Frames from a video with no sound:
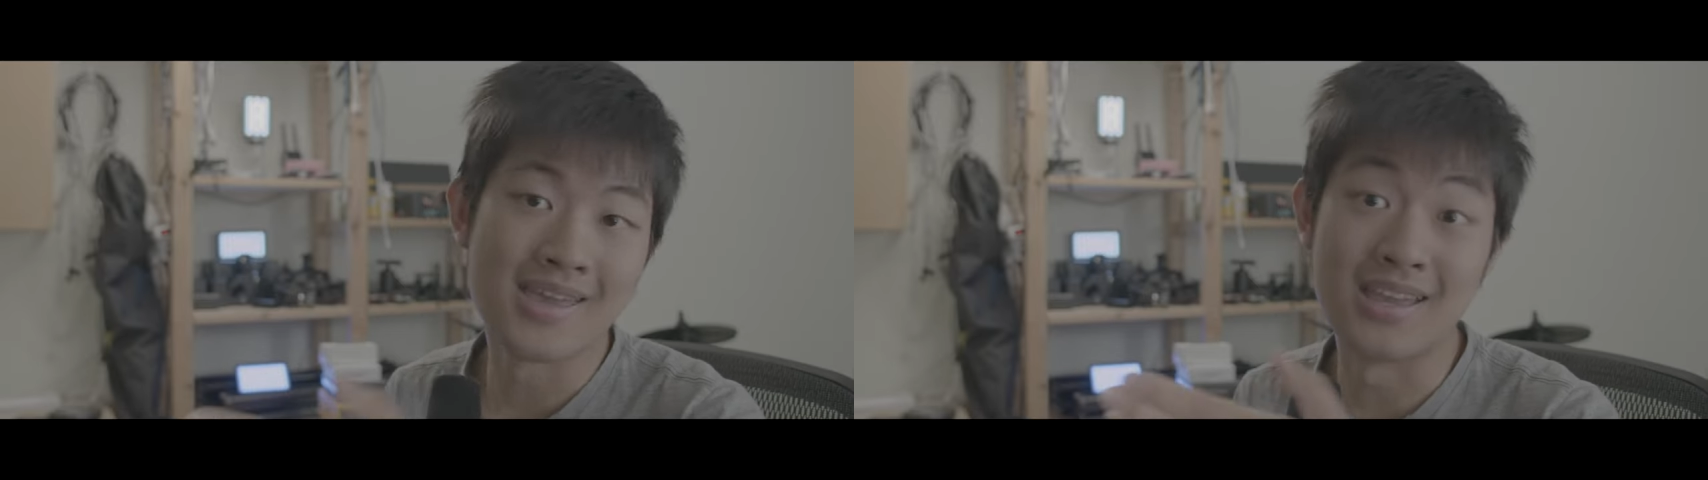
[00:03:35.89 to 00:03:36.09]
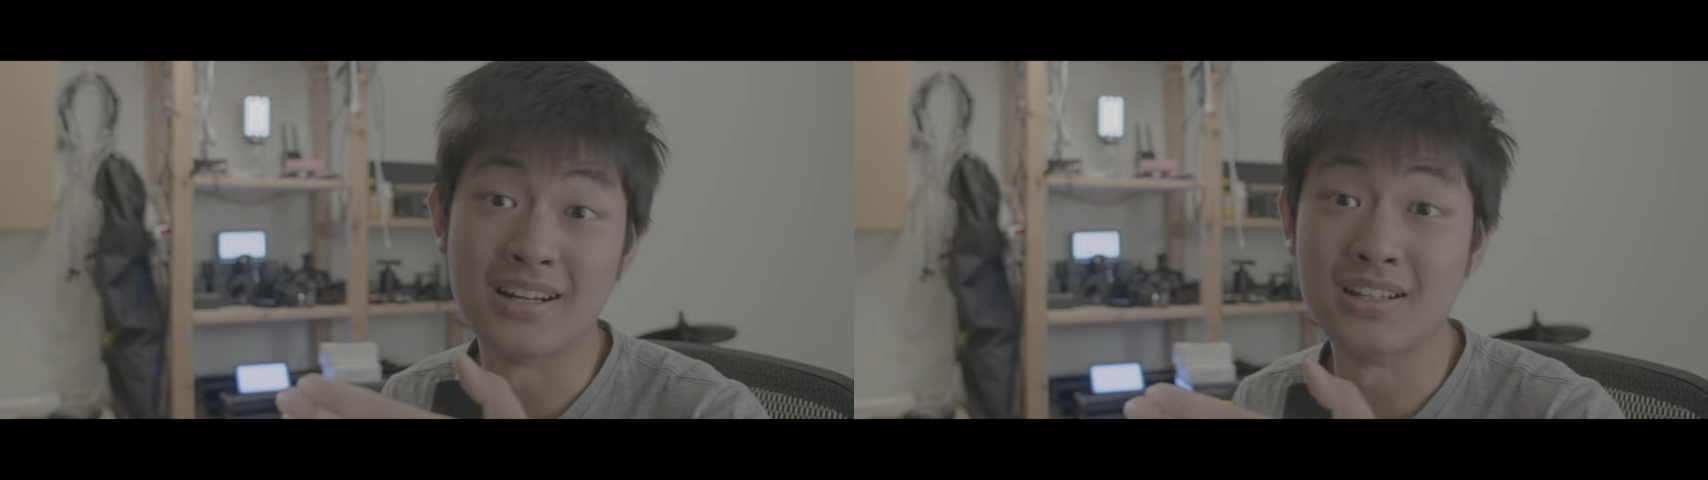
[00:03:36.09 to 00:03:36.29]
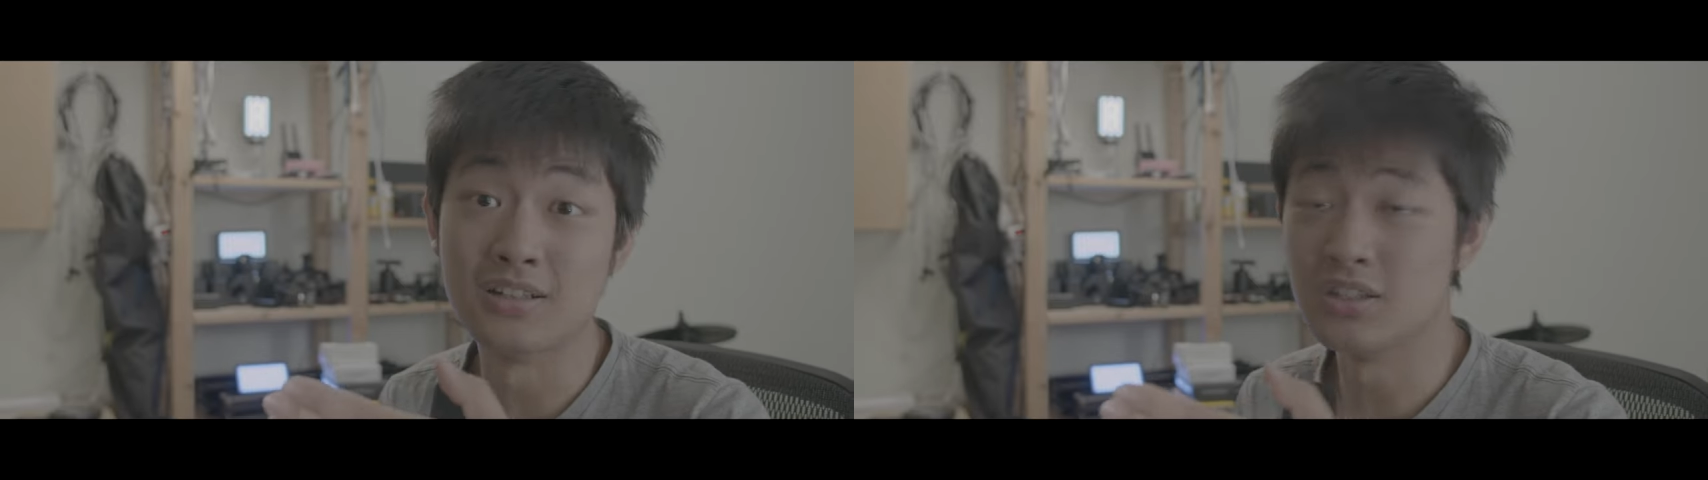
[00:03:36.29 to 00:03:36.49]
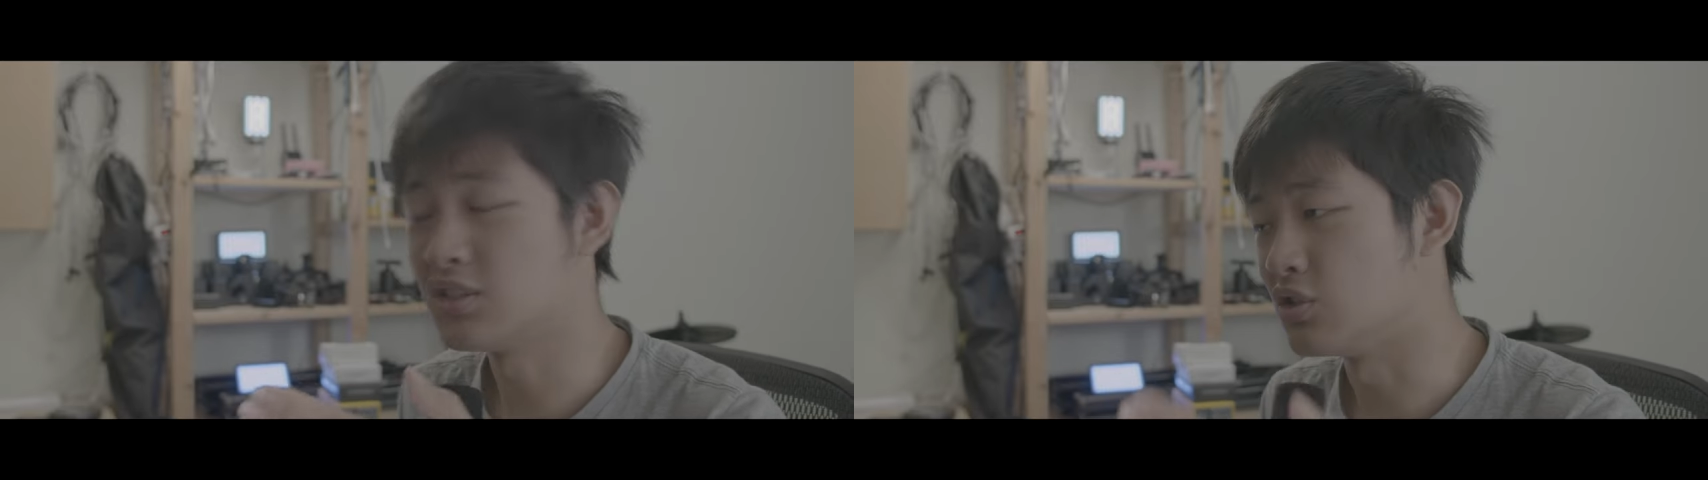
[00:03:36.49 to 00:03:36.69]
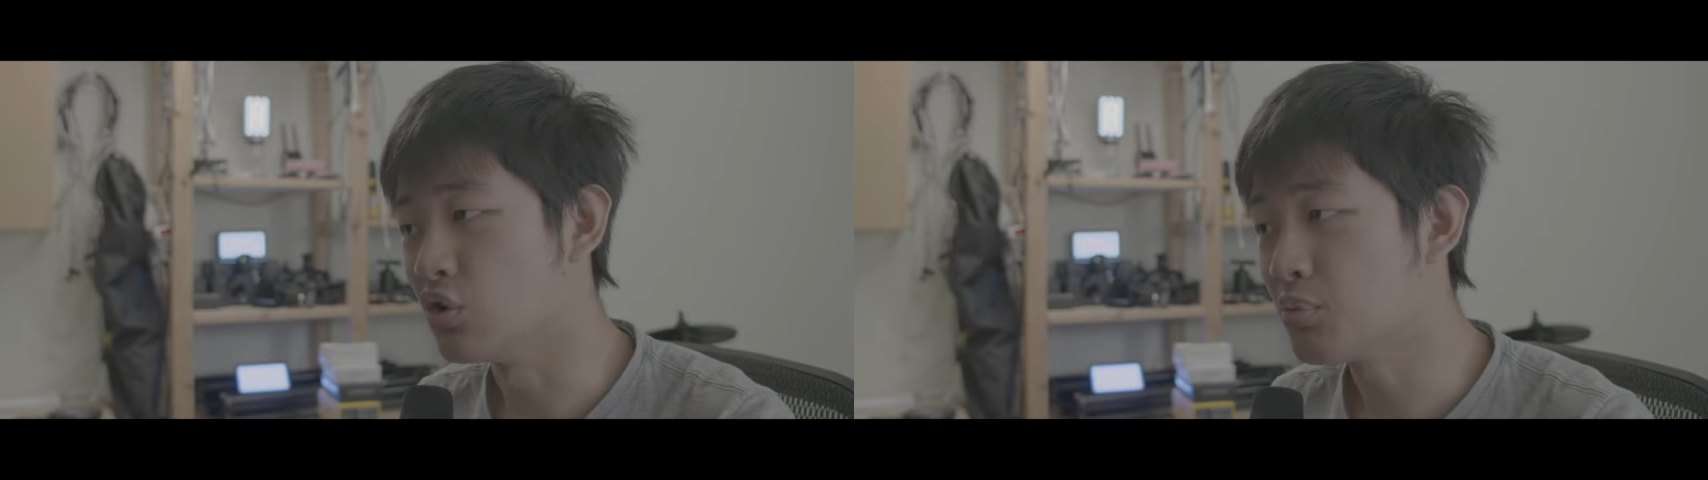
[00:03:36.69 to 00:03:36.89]
and it's
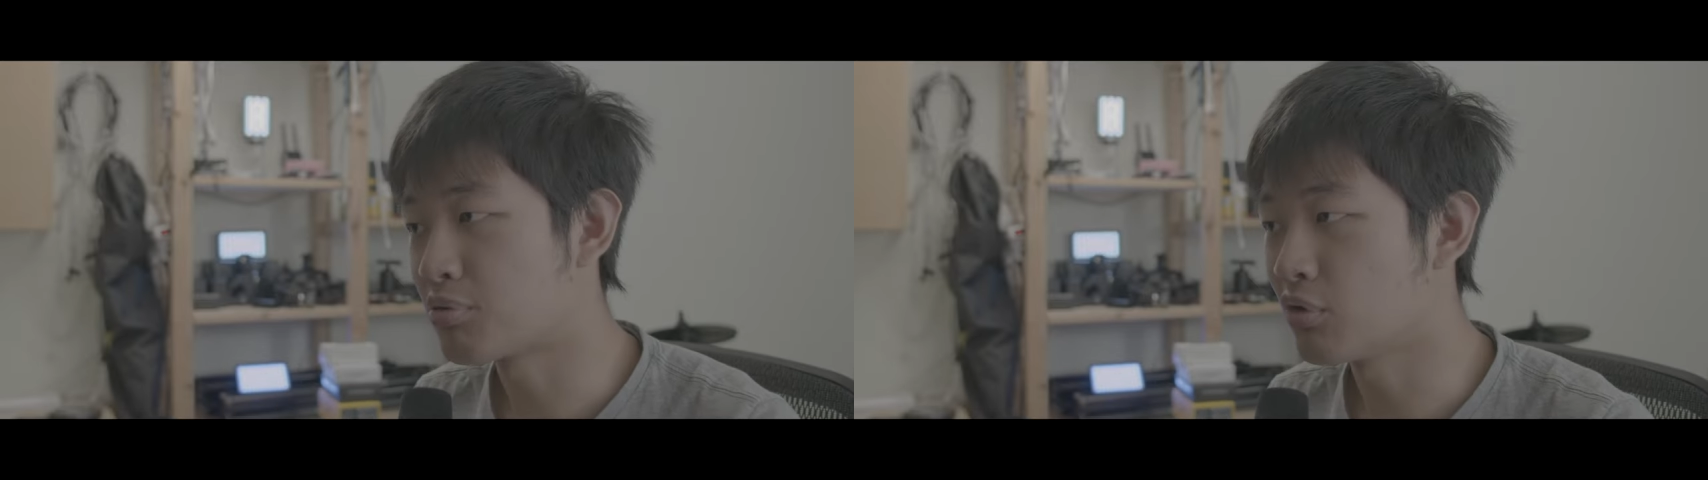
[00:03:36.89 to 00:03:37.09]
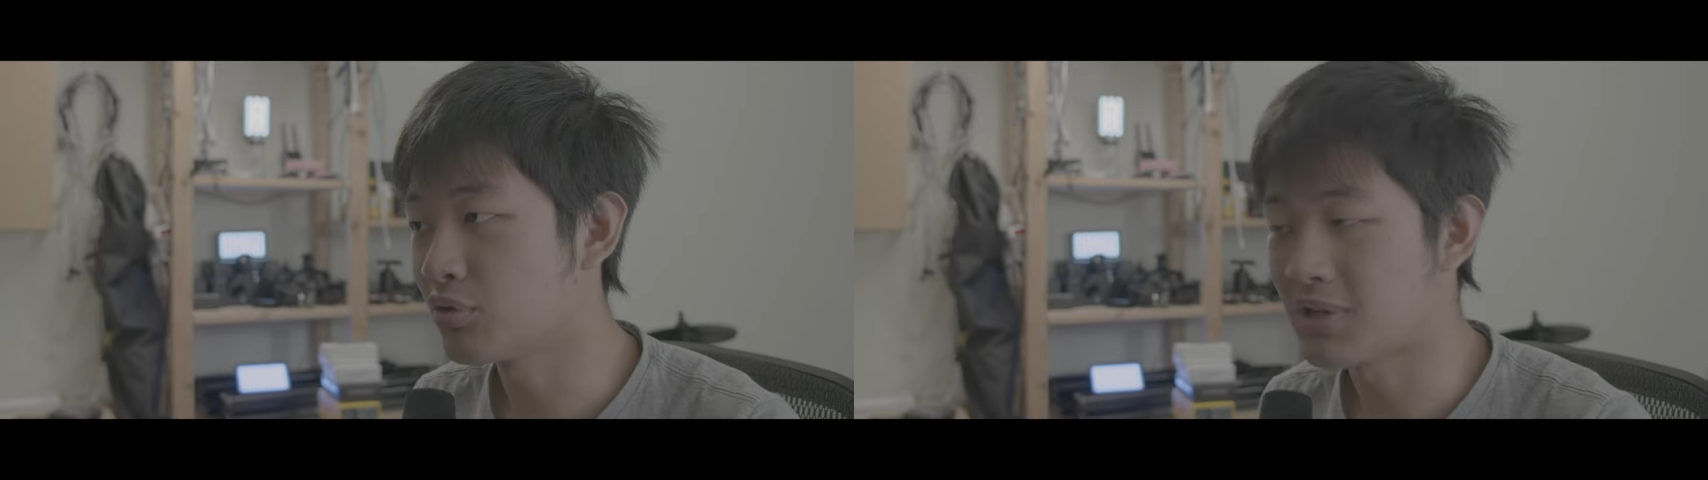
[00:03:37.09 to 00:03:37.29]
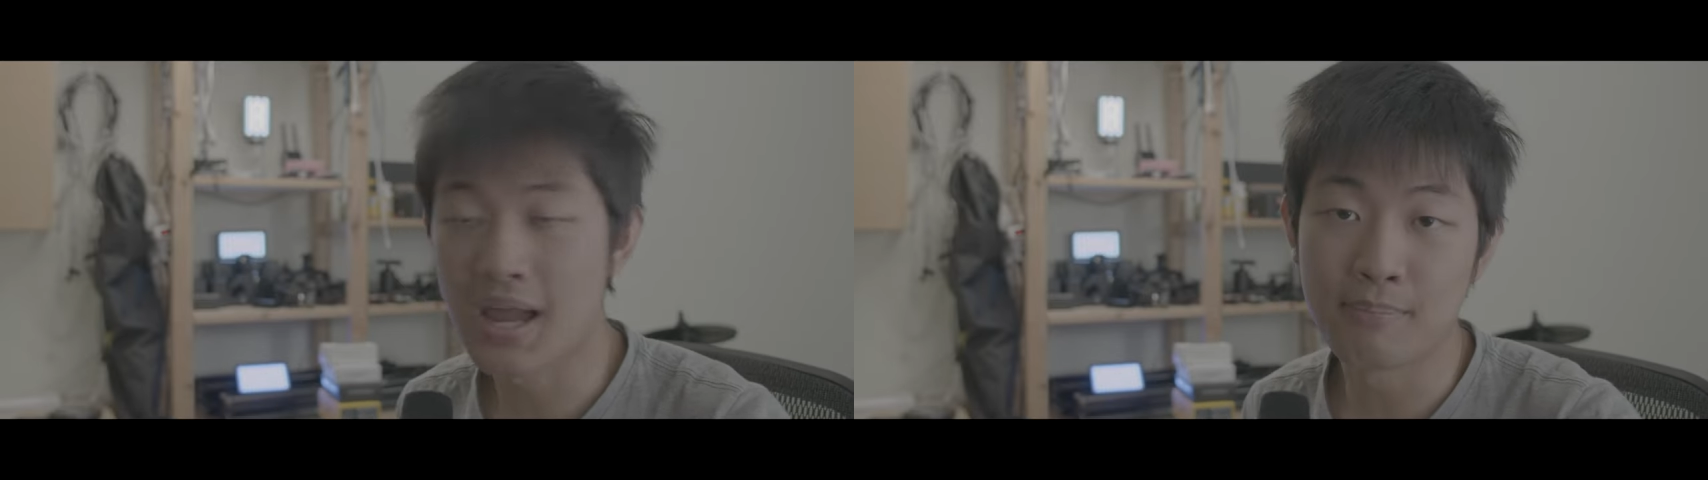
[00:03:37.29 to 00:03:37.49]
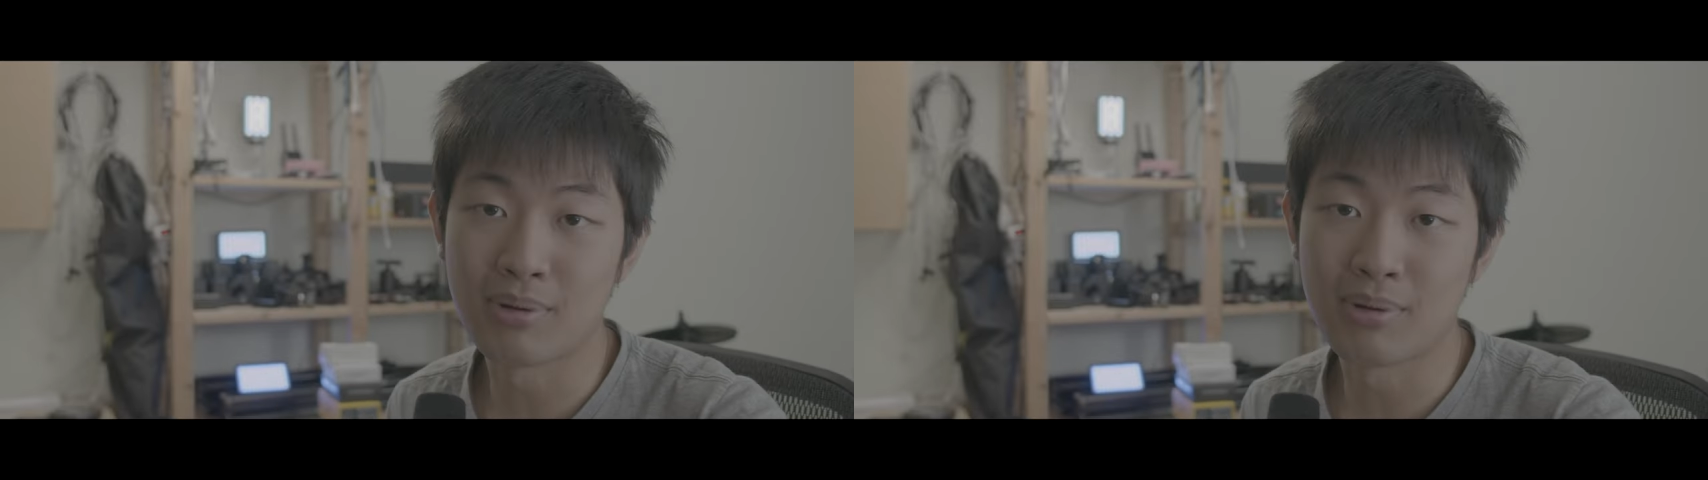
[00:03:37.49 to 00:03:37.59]
still a prototype,